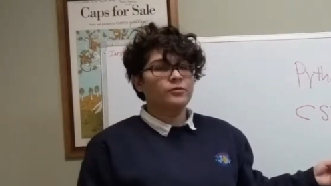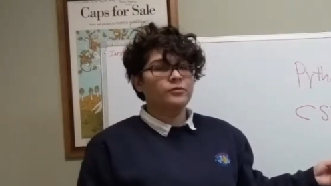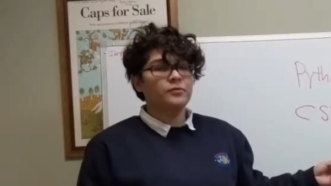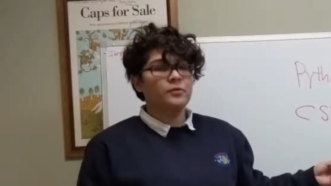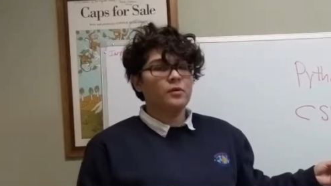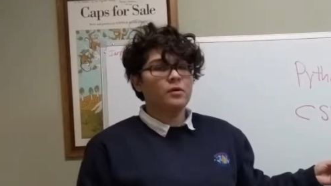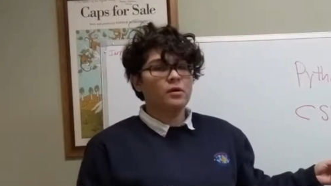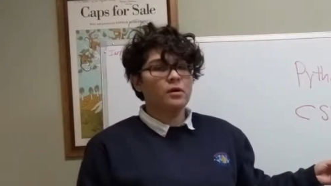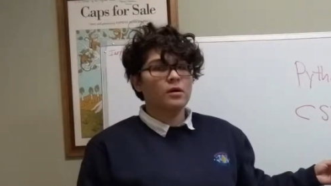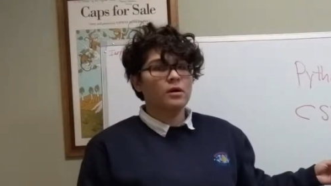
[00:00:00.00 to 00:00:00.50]

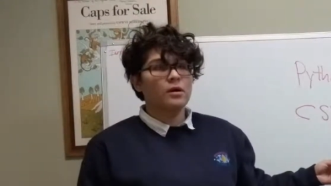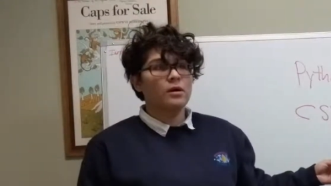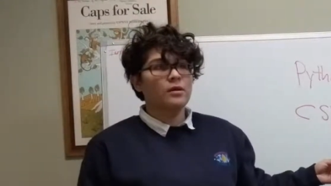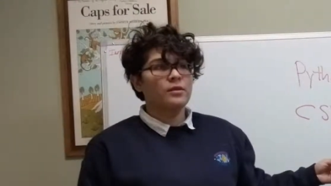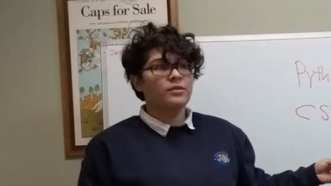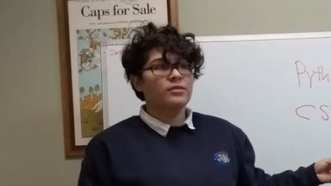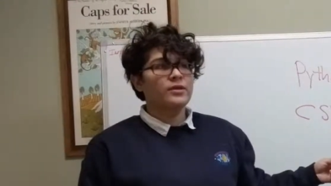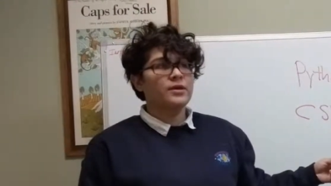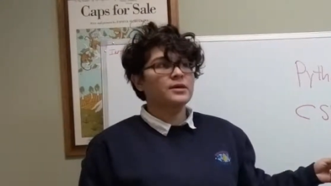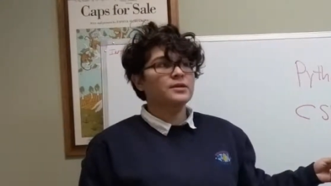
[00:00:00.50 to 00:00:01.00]

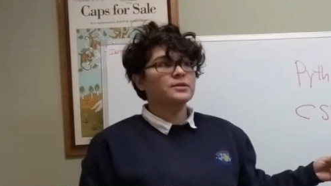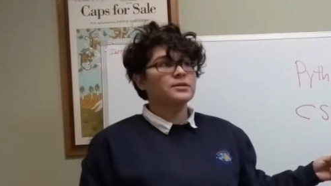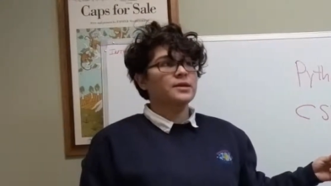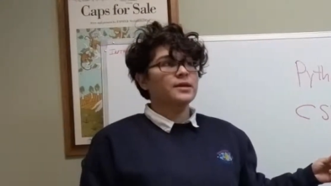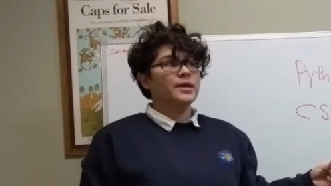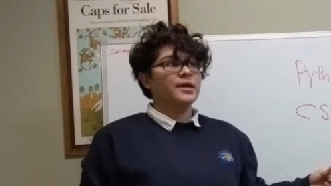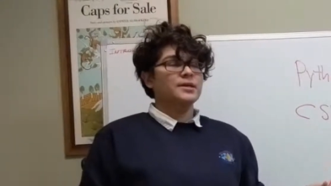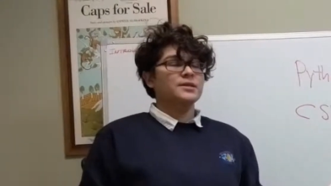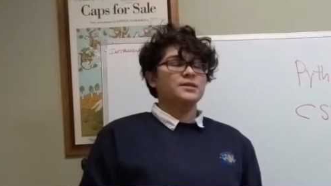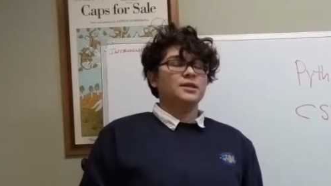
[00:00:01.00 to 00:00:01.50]
for things
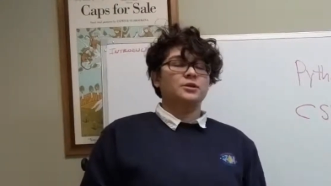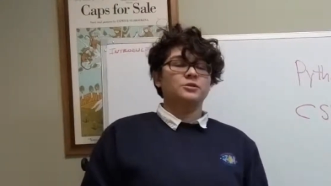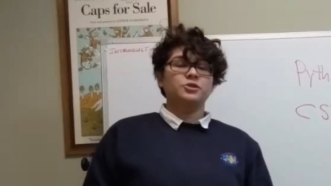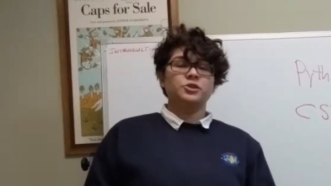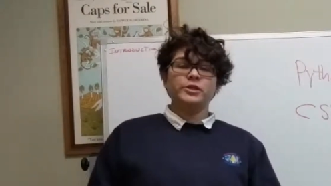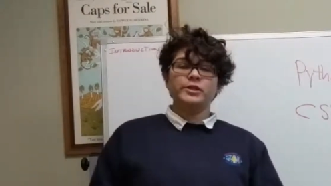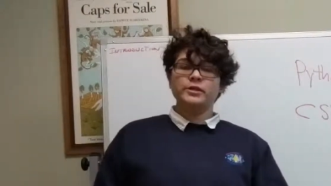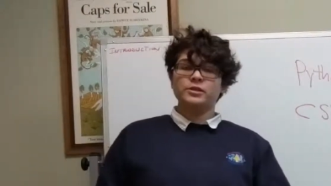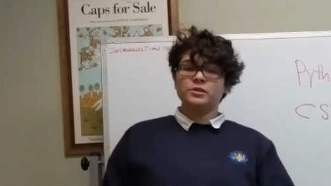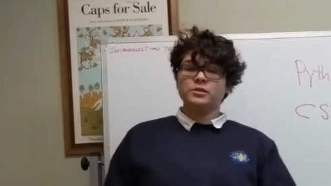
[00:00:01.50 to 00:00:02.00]
like Excel
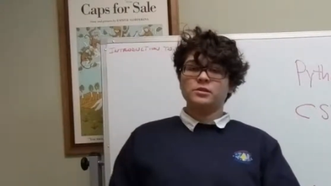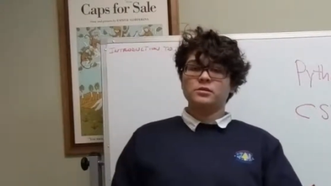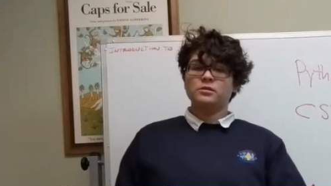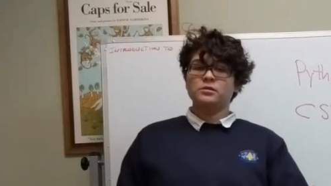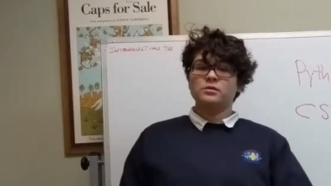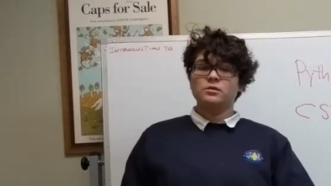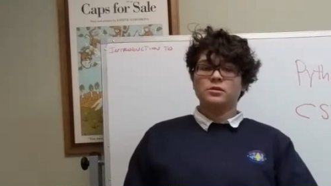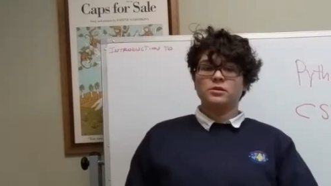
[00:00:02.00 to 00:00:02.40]
sheets.